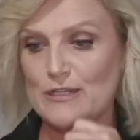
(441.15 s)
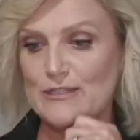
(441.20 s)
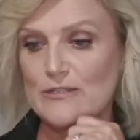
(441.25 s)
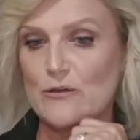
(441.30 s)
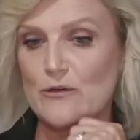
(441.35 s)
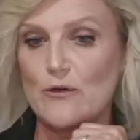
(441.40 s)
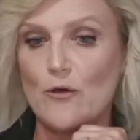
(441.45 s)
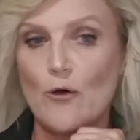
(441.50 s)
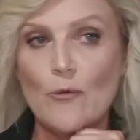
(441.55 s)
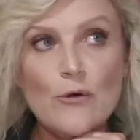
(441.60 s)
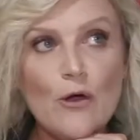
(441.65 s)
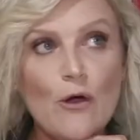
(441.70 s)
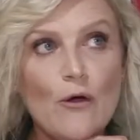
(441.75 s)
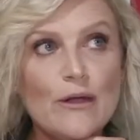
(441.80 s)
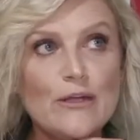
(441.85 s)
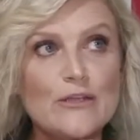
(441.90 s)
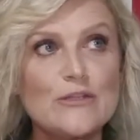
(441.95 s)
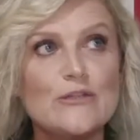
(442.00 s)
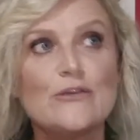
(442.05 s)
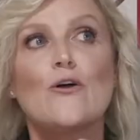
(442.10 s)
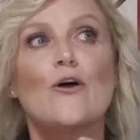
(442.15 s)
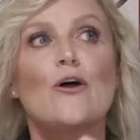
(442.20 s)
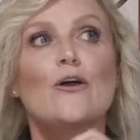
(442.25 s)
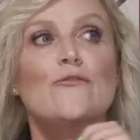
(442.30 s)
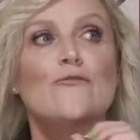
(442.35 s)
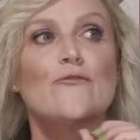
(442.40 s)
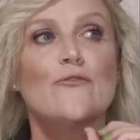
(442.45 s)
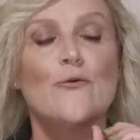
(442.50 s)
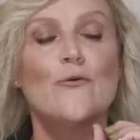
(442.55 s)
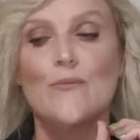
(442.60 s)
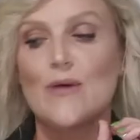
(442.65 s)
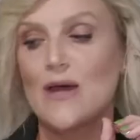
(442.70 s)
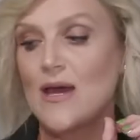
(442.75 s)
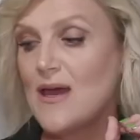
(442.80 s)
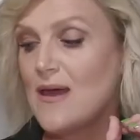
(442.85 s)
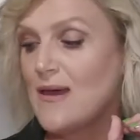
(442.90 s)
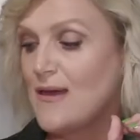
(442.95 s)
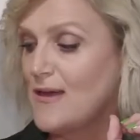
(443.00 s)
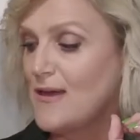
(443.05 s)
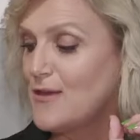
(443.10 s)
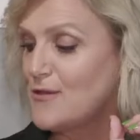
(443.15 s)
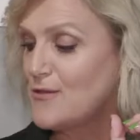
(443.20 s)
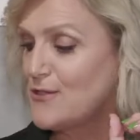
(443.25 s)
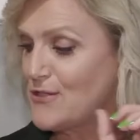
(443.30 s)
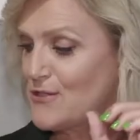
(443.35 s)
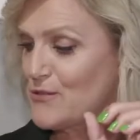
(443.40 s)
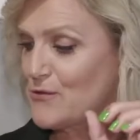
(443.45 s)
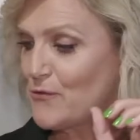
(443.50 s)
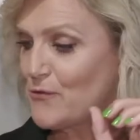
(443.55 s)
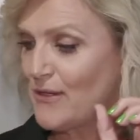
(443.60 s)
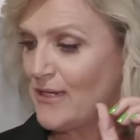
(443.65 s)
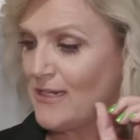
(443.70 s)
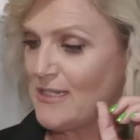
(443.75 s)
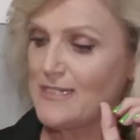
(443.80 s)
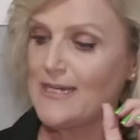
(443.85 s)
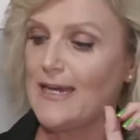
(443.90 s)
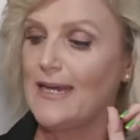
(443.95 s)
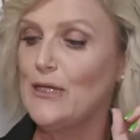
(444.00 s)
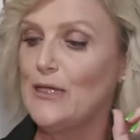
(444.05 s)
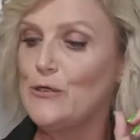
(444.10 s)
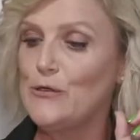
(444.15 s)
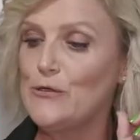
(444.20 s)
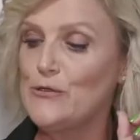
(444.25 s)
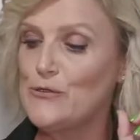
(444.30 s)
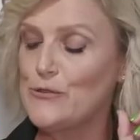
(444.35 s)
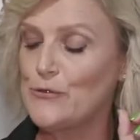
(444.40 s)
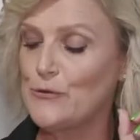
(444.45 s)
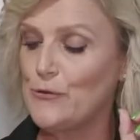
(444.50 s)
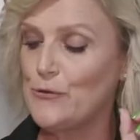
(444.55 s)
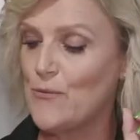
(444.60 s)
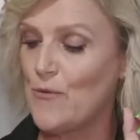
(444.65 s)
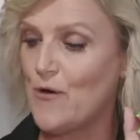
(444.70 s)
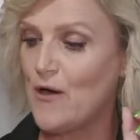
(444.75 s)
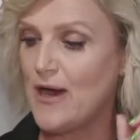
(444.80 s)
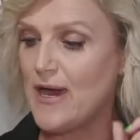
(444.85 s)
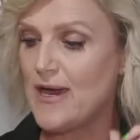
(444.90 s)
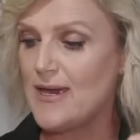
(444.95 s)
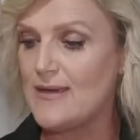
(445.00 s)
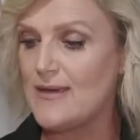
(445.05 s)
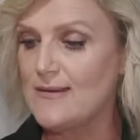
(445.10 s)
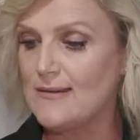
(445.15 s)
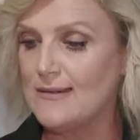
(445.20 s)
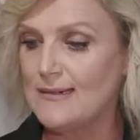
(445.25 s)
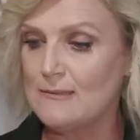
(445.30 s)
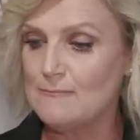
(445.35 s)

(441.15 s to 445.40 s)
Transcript: So I'm going to go from the screen, take you to my